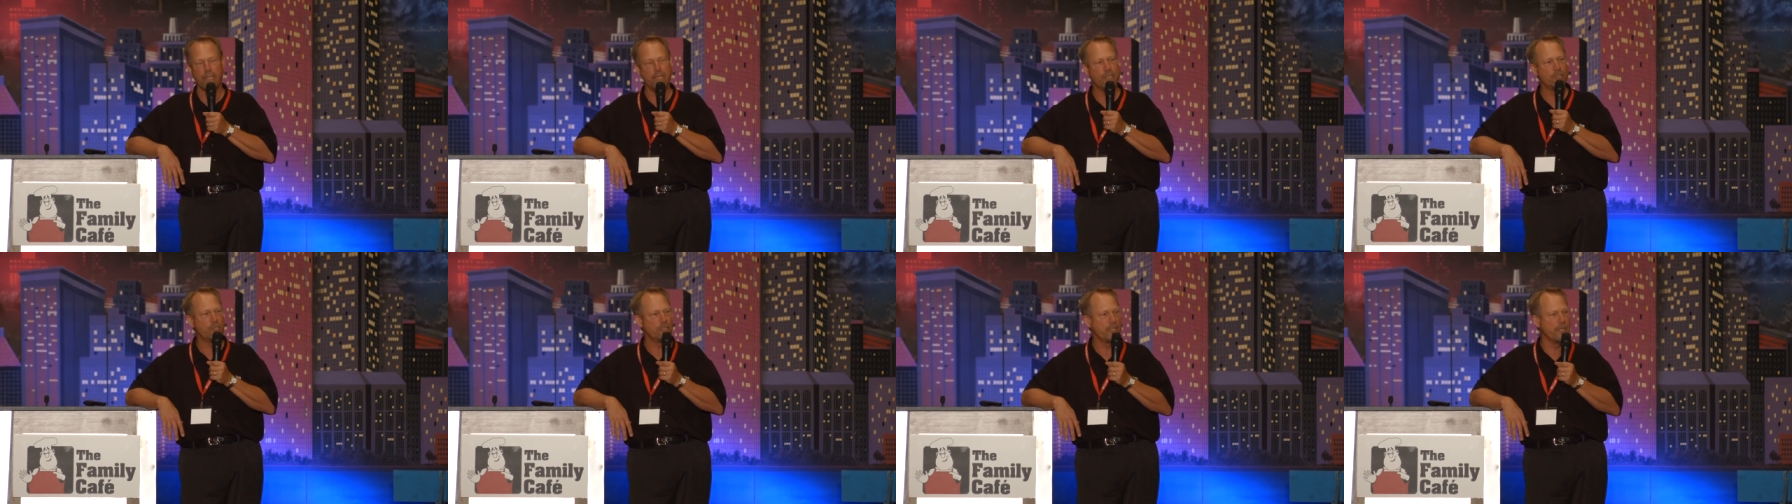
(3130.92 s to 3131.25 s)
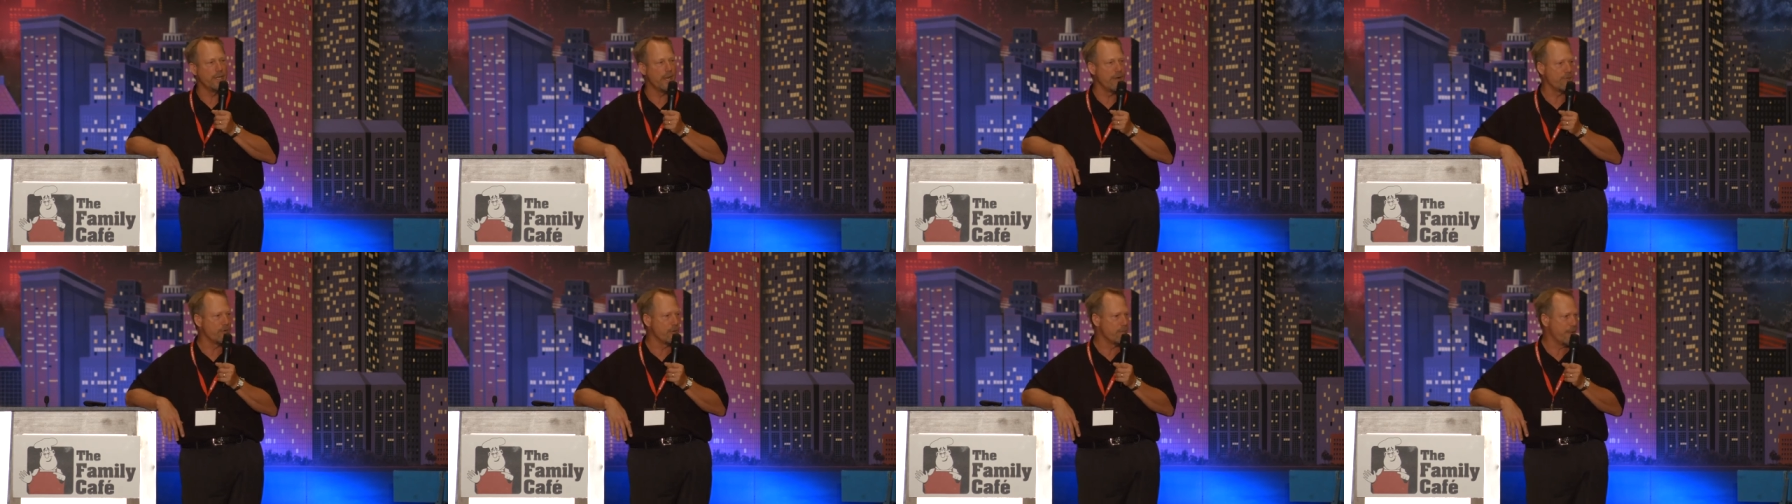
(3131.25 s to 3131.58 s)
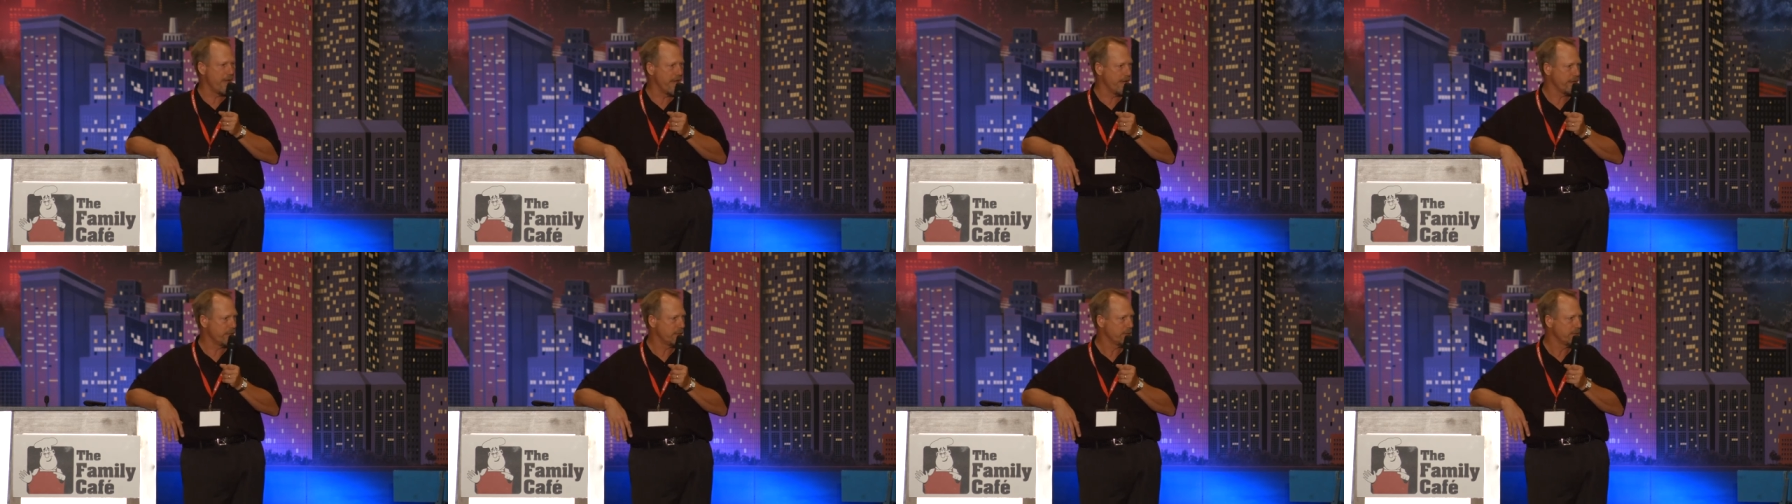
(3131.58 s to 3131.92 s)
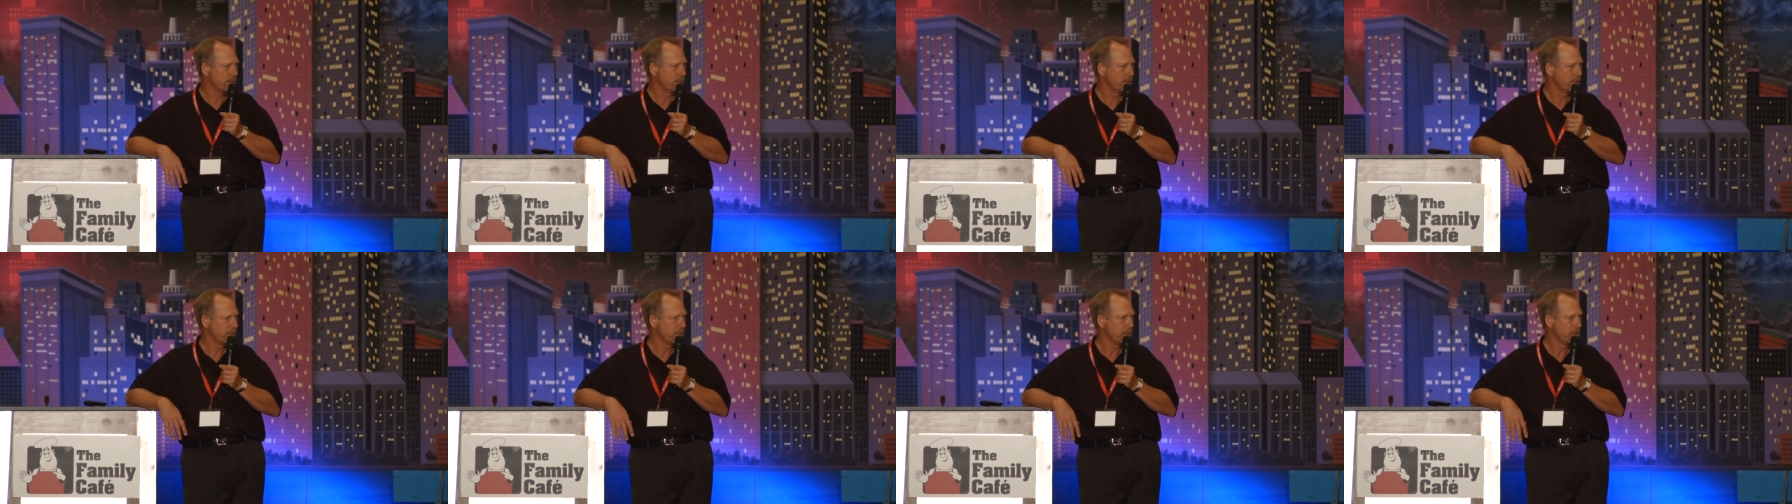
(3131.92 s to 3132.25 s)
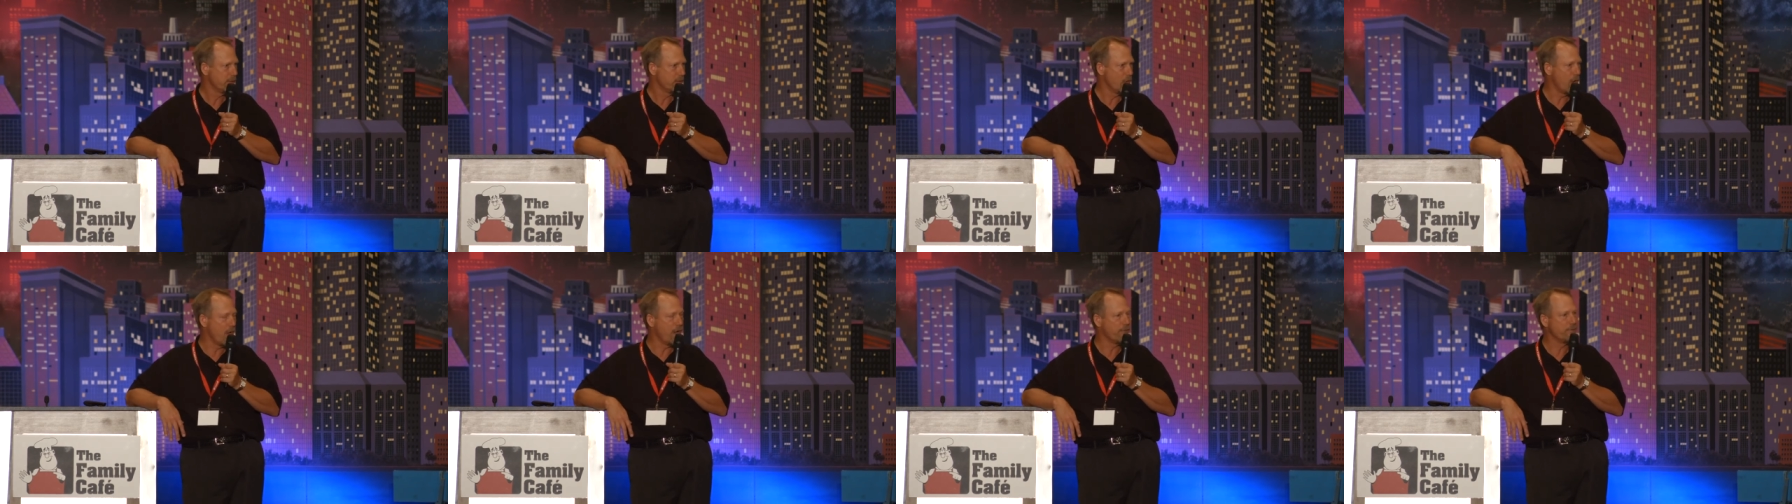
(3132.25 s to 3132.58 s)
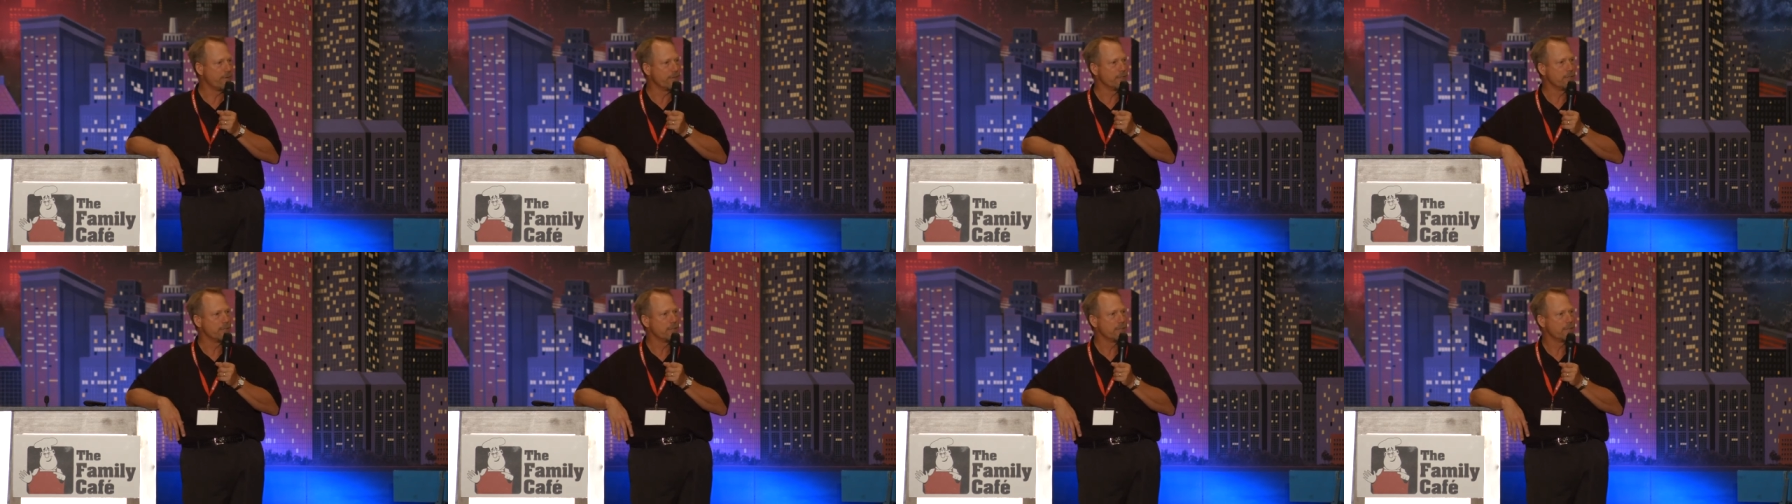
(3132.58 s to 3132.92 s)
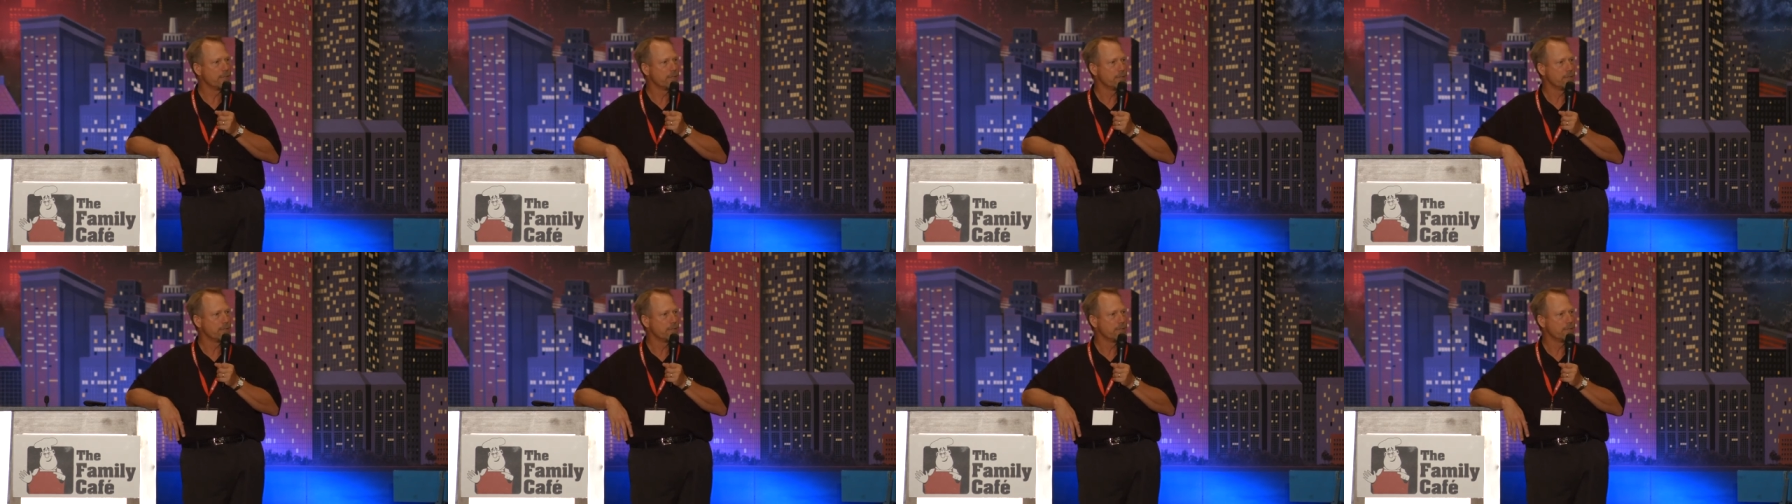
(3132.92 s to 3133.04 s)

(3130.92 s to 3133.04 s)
the niece she never met, often.